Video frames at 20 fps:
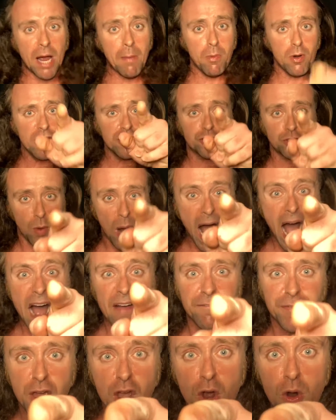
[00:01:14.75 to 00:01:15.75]
I'm gonna
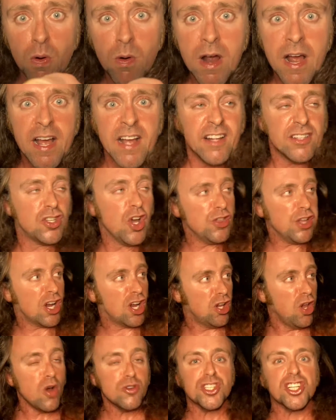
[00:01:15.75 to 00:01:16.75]
drive you to the
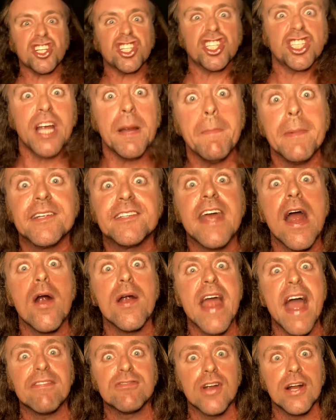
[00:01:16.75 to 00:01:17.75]
closest
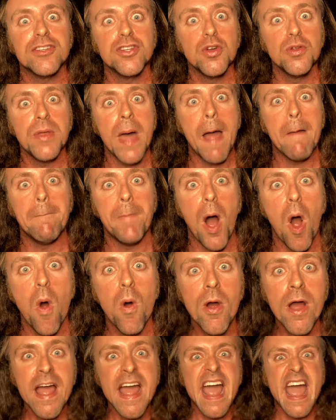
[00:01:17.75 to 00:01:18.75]
cemetery after I do that,
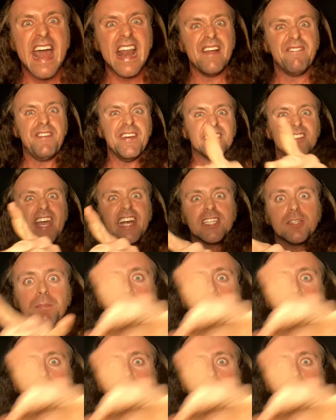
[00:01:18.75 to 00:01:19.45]
Bo. And if it takes